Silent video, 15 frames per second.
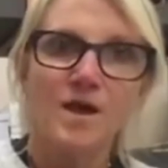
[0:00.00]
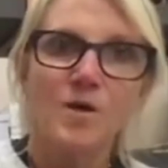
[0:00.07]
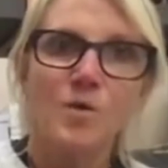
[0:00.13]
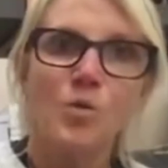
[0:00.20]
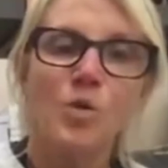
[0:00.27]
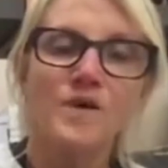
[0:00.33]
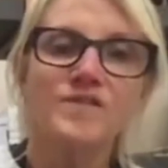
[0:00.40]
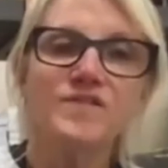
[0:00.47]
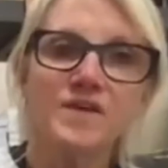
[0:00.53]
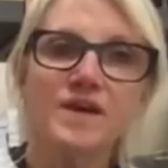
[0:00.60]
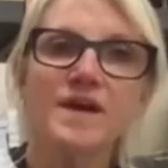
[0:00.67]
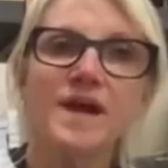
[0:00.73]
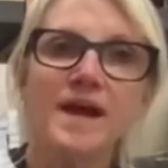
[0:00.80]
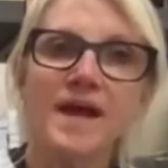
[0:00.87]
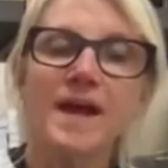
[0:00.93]
what's going
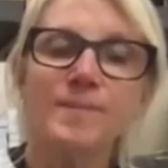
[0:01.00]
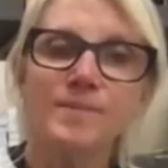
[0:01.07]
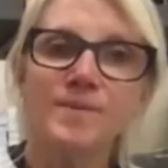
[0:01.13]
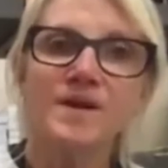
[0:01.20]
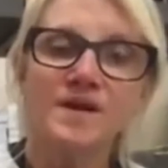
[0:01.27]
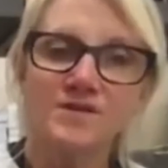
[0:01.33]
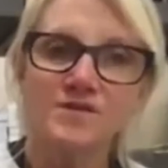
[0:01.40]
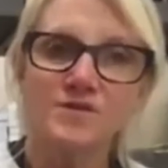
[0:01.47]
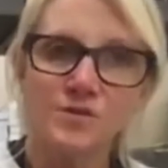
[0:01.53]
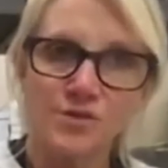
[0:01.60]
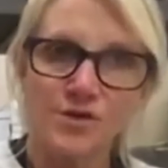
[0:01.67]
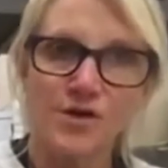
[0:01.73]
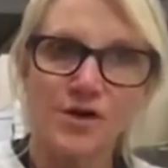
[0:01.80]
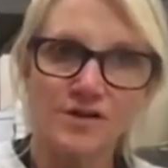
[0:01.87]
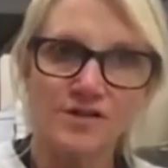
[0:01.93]
to happen as your
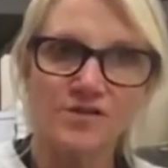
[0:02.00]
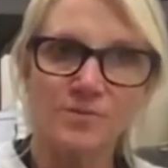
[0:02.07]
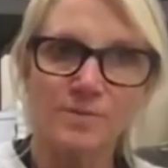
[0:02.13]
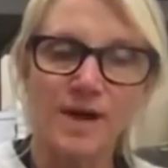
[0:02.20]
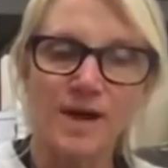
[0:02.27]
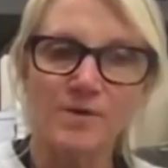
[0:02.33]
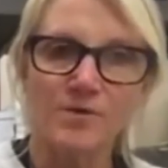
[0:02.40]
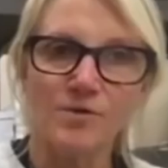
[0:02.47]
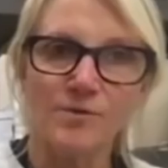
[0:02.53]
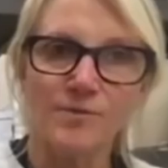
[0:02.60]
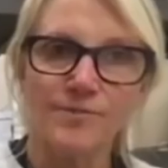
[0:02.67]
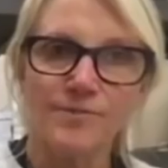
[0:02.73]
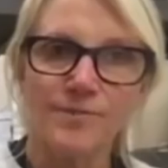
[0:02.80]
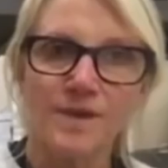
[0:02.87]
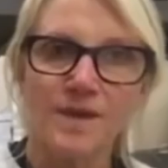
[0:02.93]
thoughts spiral
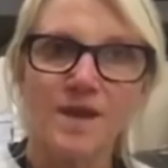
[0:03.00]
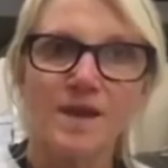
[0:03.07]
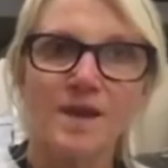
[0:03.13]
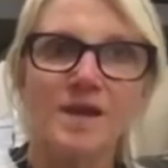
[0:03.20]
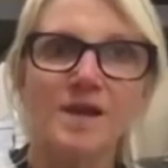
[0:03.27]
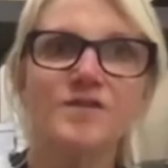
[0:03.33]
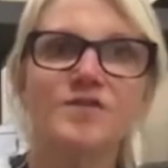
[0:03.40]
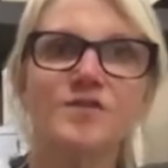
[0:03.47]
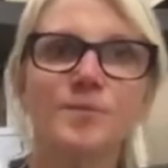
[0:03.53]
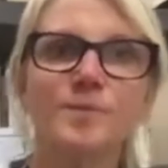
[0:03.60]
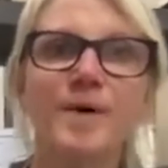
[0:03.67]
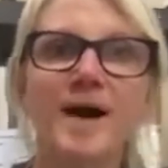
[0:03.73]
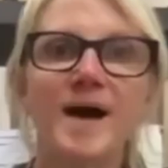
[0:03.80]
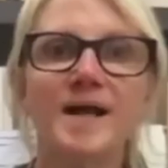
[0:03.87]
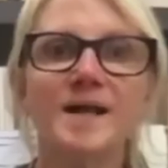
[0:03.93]
is your
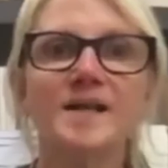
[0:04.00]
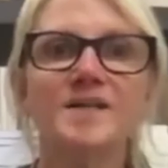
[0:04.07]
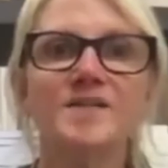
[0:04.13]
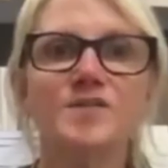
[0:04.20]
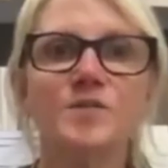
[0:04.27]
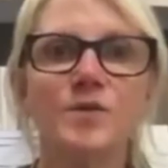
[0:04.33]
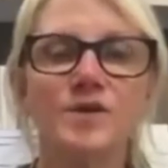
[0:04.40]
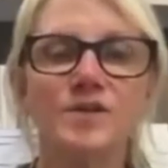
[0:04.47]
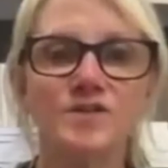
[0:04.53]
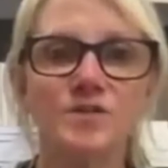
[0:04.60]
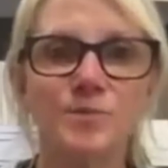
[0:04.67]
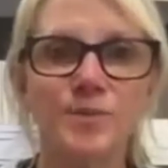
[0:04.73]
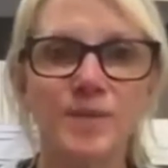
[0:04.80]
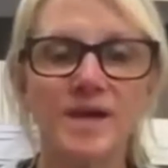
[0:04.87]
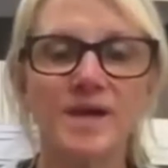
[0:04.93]
body is going to
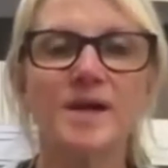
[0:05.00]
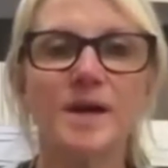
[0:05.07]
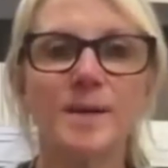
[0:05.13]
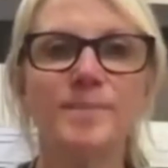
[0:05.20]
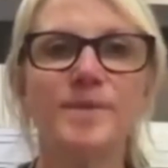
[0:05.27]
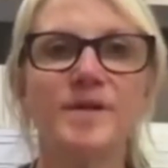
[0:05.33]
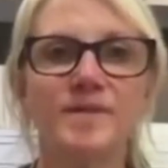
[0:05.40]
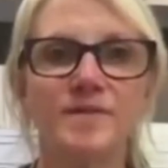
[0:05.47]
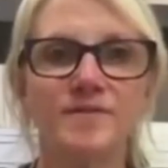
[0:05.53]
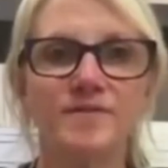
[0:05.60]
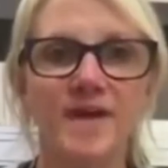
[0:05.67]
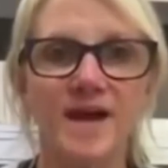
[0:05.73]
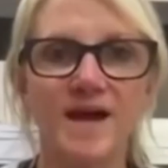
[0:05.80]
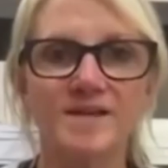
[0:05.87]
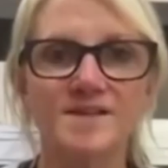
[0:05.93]
pick up on the
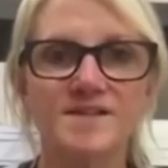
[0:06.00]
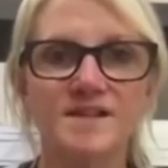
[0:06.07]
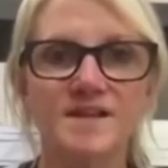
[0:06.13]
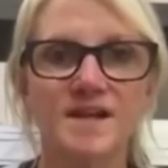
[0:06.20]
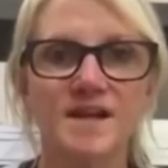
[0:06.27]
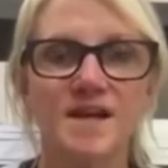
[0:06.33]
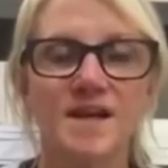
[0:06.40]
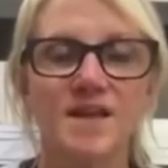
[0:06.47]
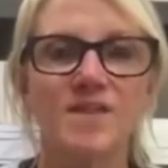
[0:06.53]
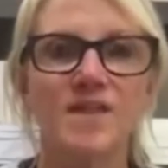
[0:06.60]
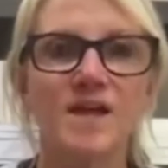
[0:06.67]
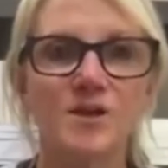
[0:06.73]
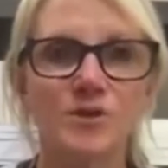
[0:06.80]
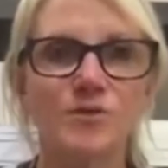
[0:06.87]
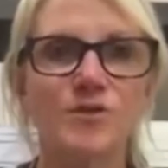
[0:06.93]
fact
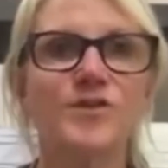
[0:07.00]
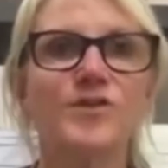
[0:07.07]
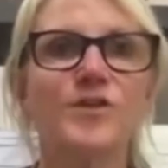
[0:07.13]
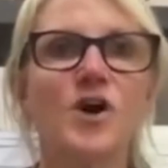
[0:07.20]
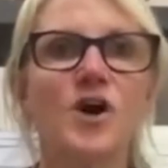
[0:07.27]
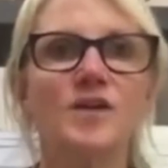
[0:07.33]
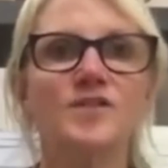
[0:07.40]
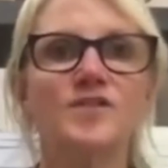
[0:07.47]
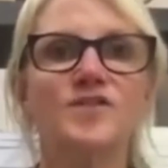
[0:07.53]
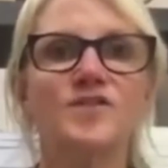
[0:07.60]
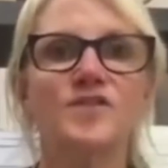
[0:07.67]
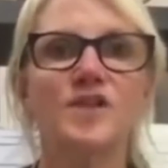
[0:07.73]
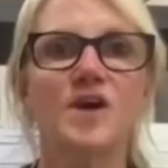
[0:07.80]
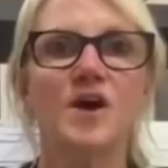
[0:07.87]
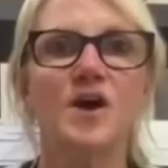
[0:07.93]
that your thoughts
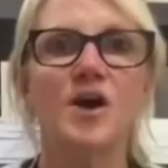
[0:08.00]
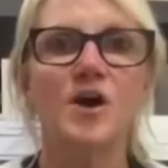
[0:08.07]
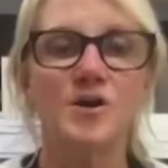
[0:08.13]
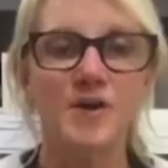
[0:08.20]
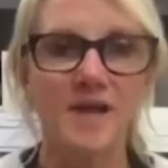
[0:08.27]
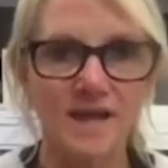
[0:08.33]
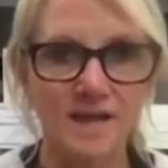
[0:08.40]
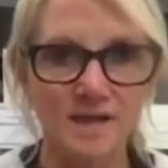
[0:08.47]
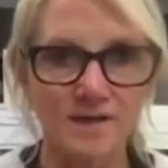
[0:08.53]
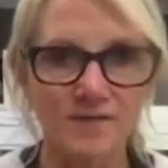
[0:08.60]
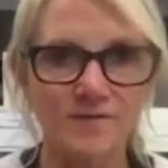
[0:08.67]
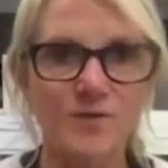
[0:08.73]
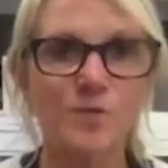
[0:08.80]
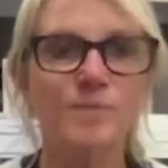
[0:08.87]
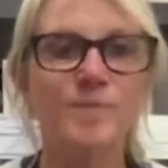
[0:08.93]
are negative.
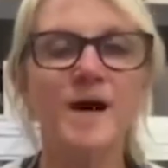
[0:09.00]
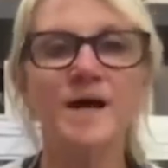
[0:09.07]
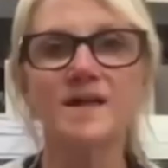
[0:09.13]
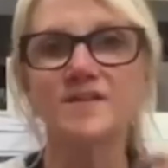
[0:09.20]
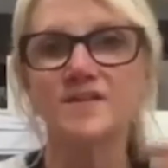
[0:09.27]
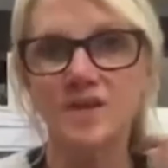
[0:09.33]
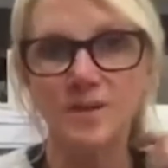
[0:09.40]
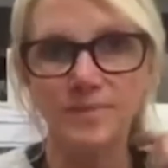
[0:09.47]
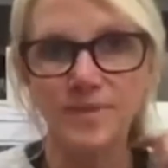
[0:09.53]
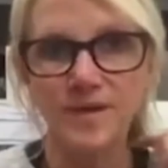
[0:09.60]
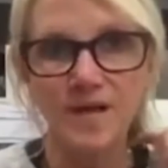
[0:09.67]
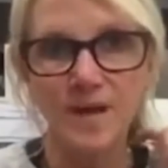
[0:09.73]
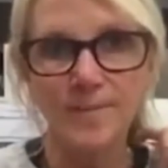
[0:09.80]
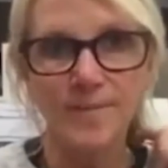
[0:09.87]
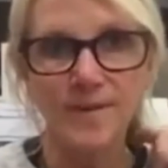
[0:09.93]
Your body's going to pick
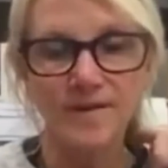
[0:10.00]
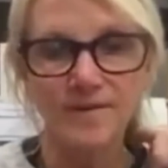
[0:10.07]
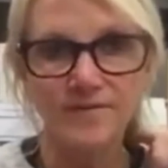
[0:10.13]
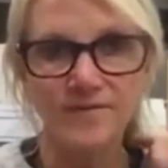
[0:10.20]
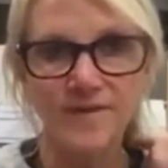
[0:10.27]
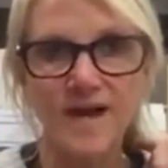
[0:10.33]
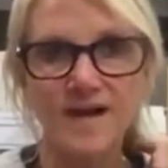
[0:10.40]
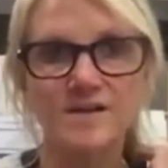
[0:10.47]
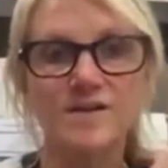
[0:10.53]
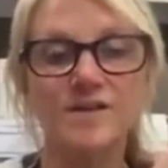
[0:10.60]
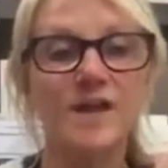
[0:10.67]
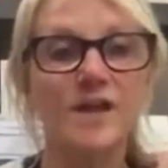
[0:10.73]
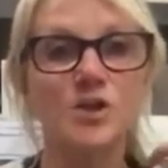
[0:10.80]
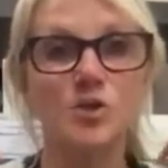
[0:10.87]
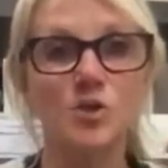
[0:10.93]
up on the fact
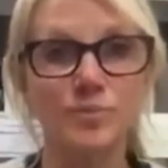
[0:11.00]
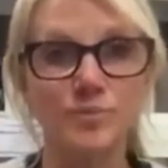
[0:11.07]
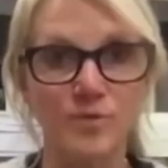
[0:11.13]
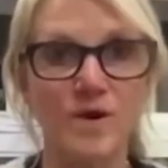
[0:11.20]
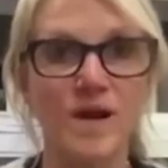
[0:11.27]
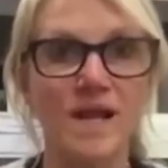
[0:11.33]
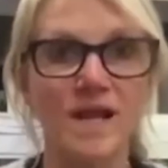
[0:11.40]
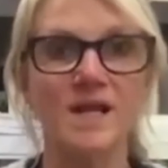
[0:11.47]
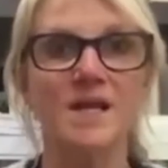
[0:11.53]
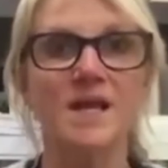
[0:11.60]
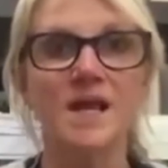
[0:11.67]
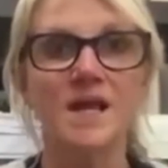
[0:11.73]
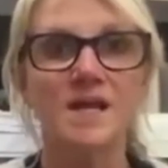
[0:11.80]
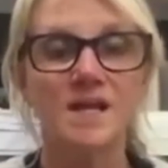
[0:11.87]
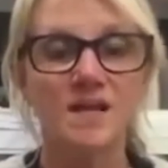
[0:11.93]
that your brain
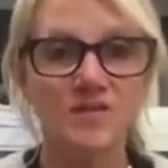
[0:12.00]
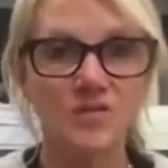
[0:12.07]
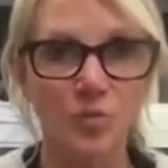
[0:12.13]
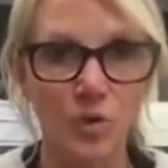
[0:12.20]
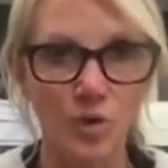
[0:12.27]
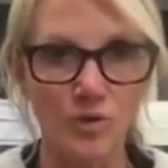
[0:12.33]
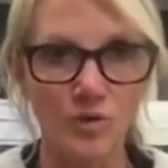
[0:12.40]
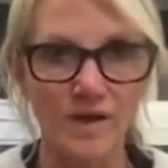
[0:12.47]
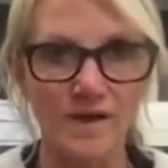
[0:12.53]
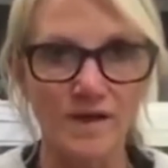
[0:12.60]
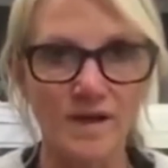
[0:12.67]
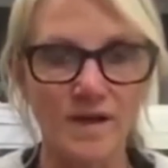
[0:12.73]
is worried.